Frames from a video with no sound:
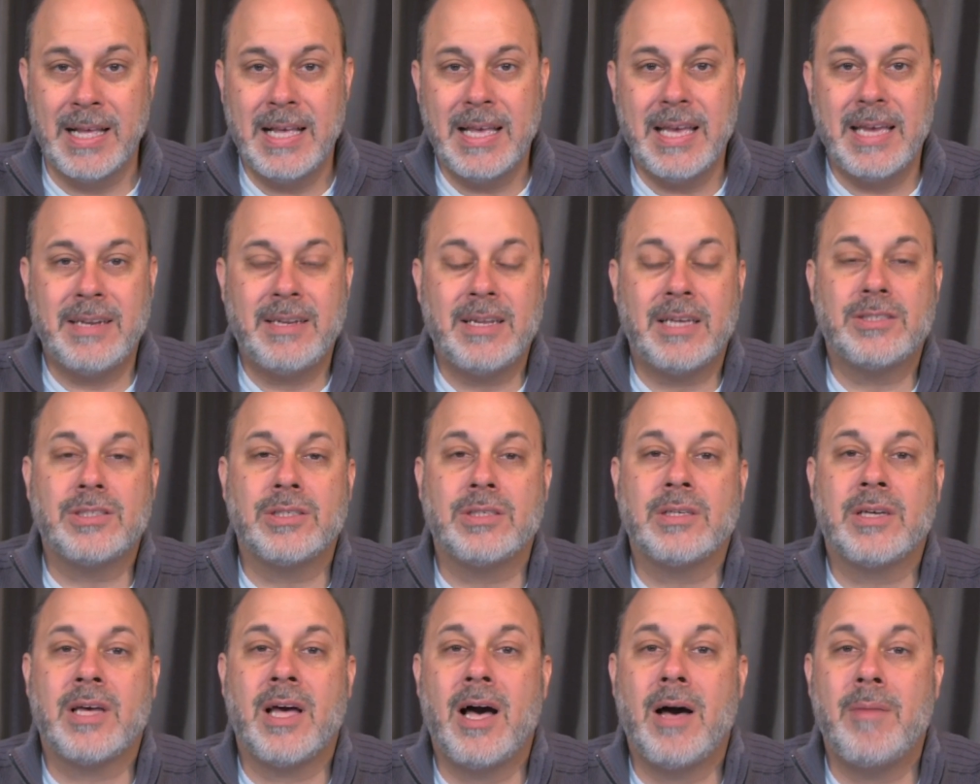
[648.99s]
It
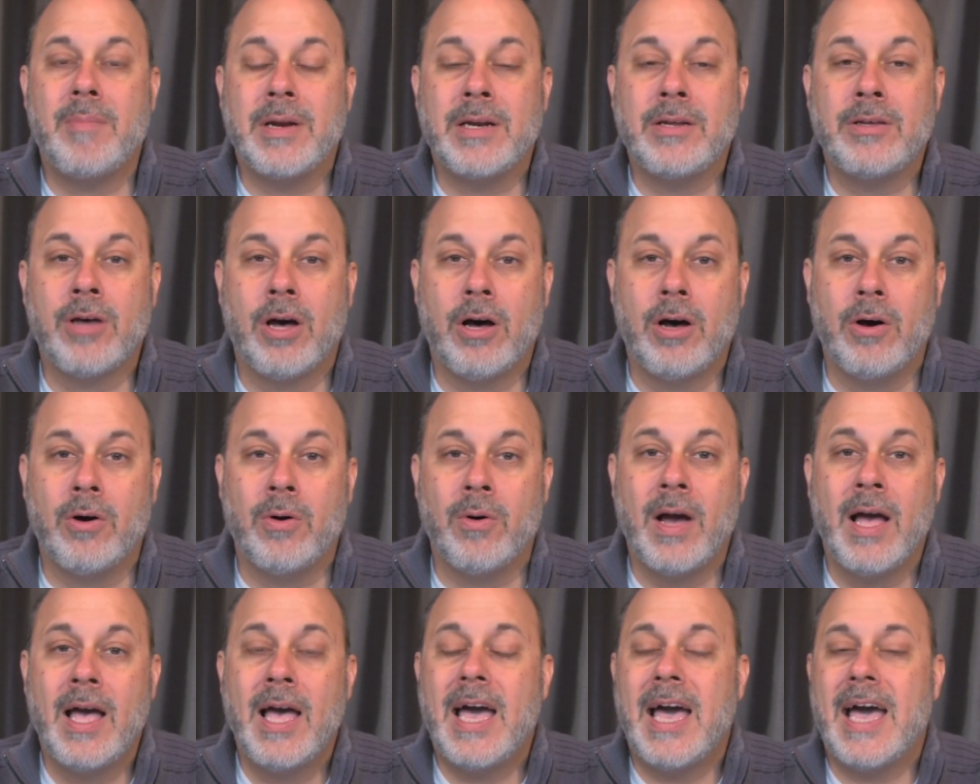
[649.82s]
doesn't come and
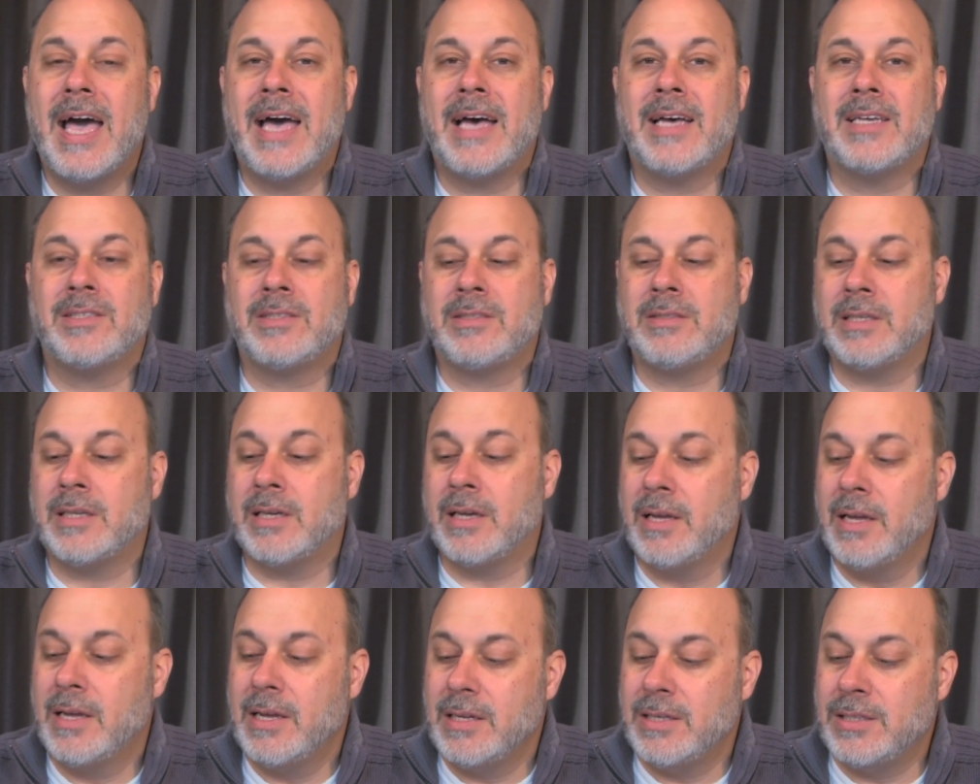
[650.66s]
go as
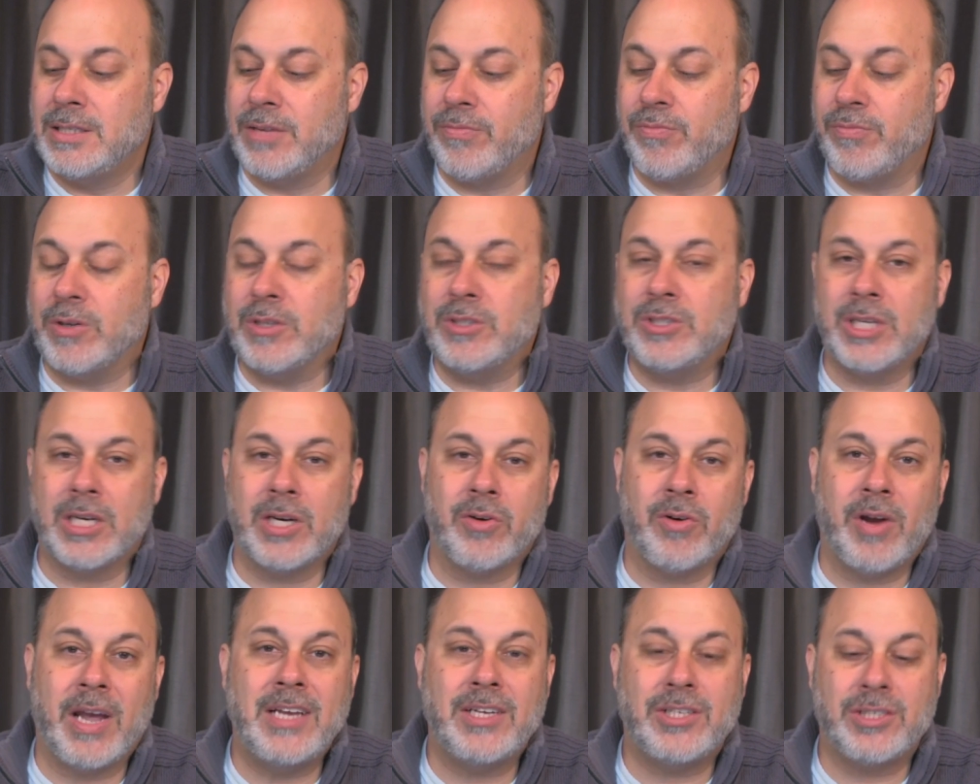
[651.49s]
the different
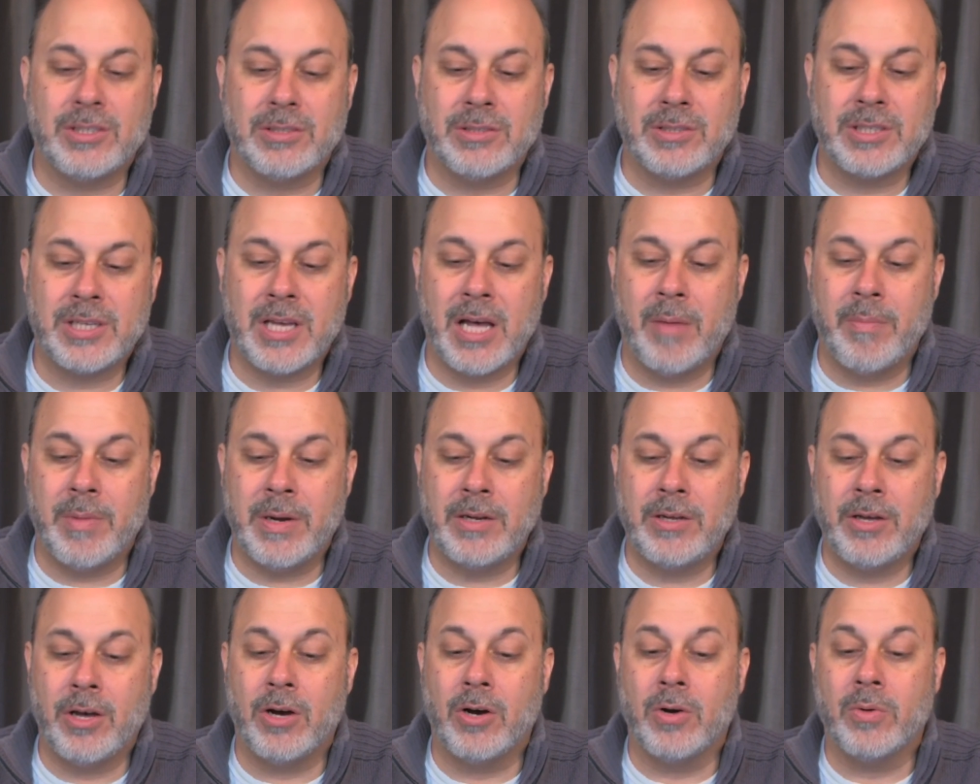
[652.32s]
generations come
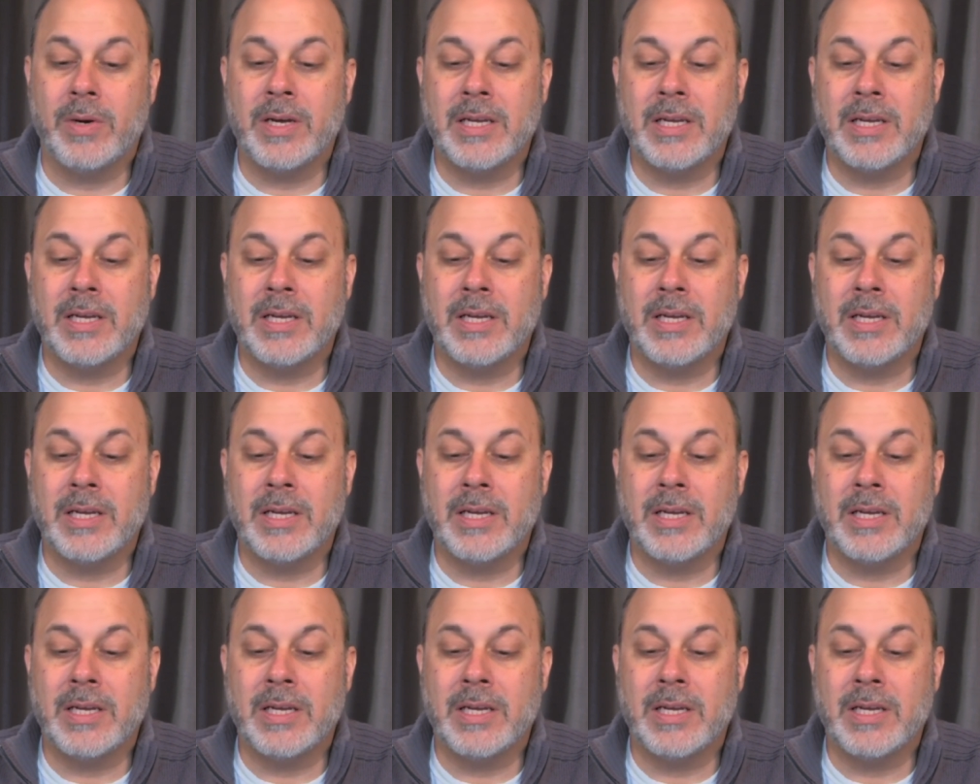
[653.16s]
and go.